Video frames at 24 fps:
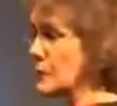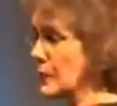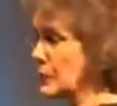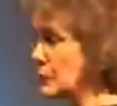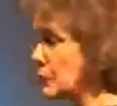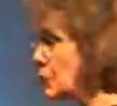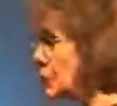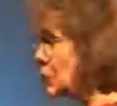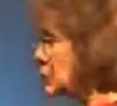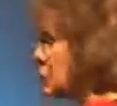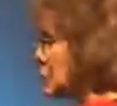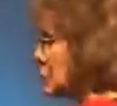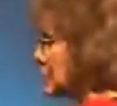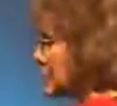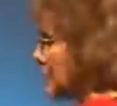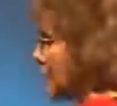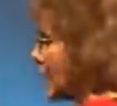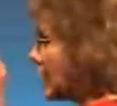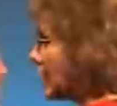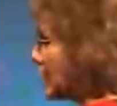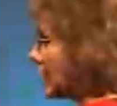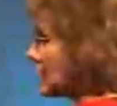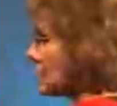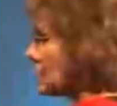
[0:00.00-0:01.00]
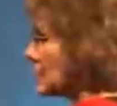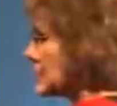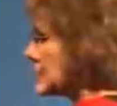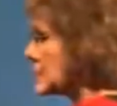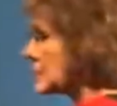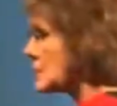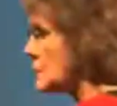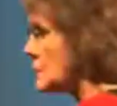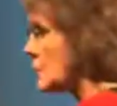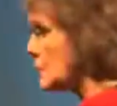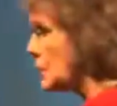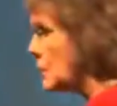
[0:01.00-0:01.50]
a month, which is not
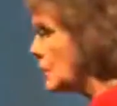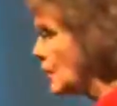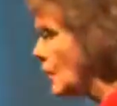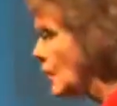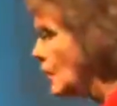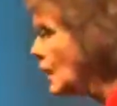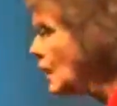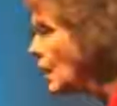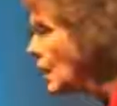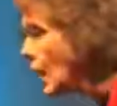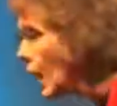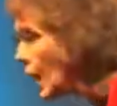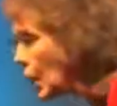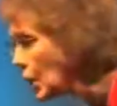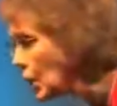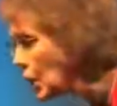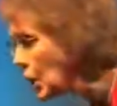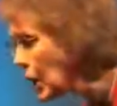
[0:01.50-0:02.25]
unreasonable, a